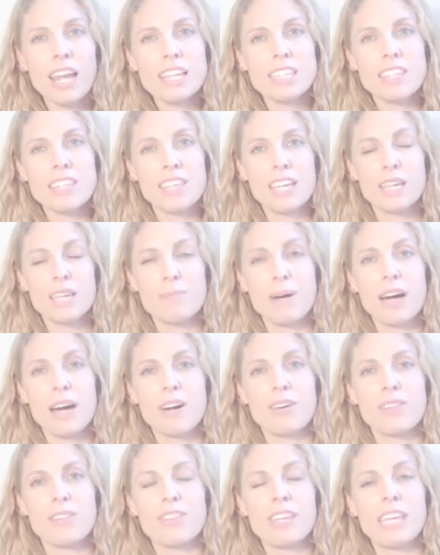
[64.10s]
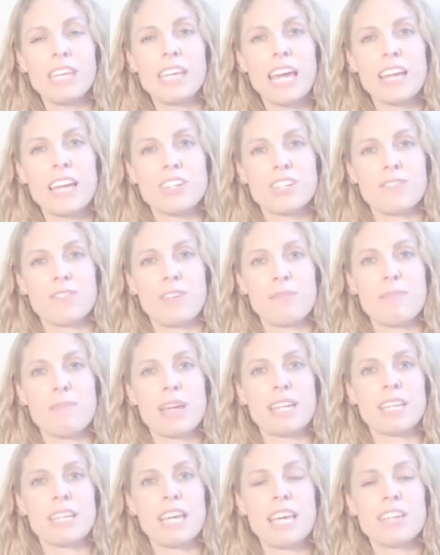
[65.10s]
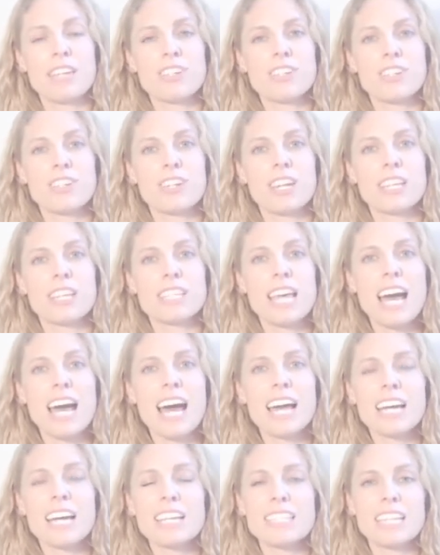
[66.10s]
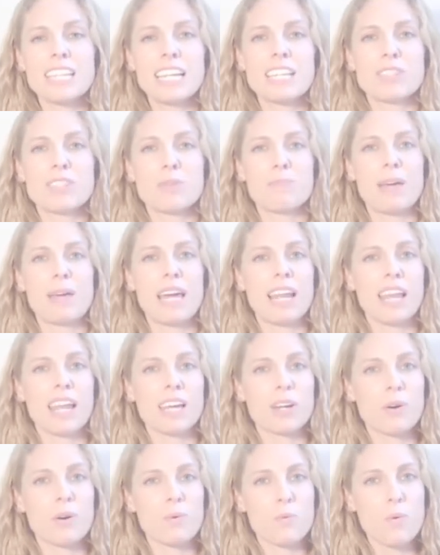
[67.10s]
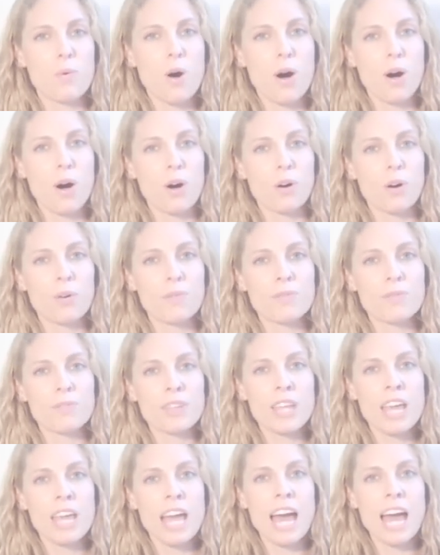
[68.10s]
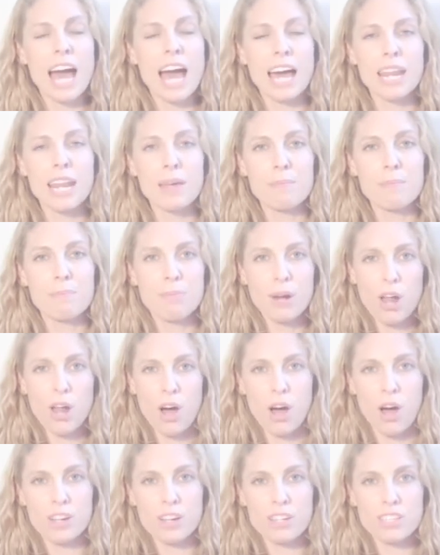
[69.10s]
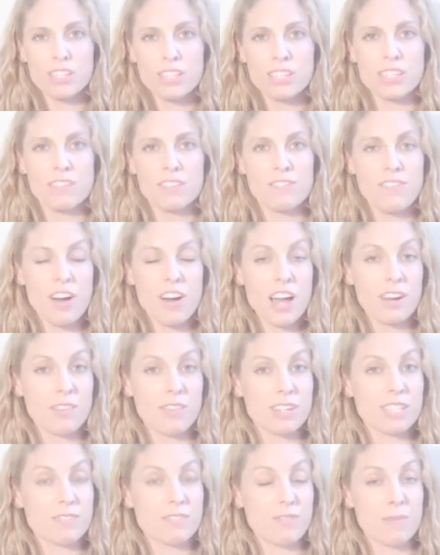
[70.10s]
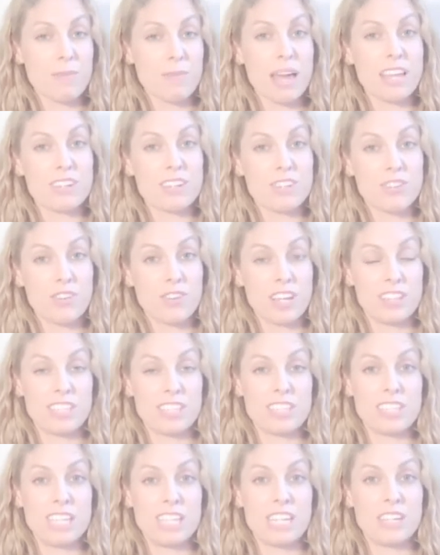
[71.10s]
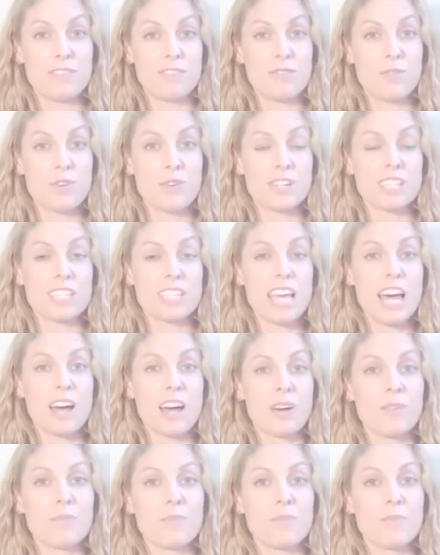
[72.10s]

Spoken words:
think about the HIV medication is it acts a little bit like a wall, and it blocks the virus from entering the CD4 cell.